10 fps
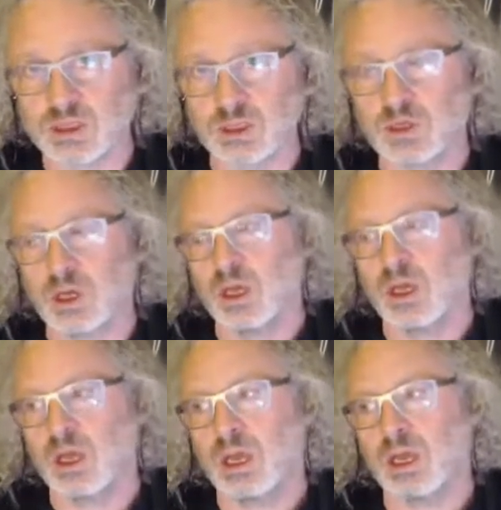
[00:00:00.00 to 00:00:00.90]

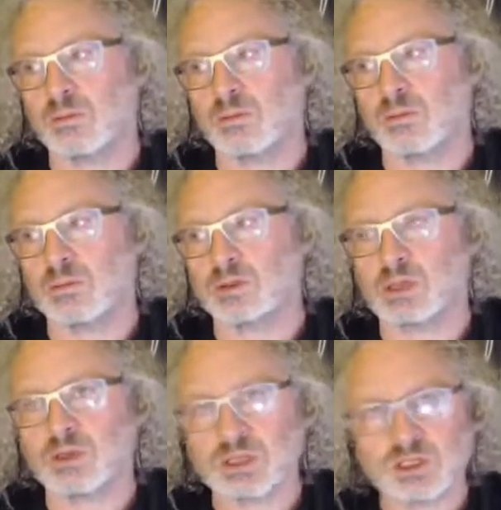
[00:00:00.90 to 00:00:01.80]

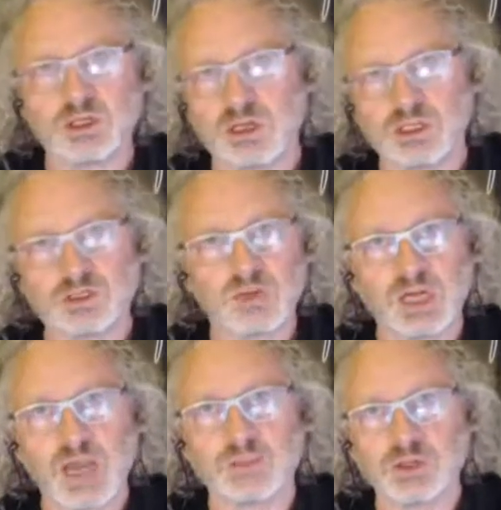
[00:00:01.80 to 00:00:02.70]
So there's it's
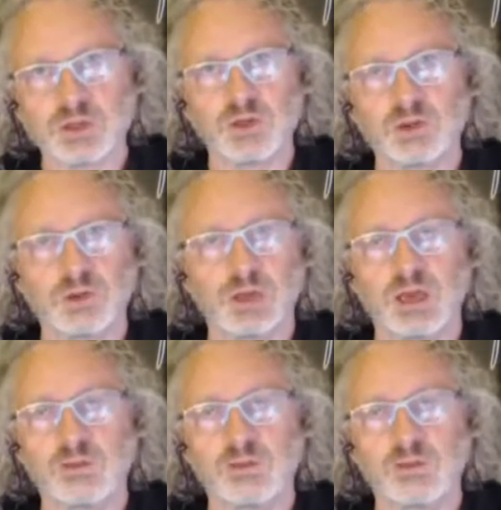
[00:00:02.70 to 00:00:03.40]
really up to you.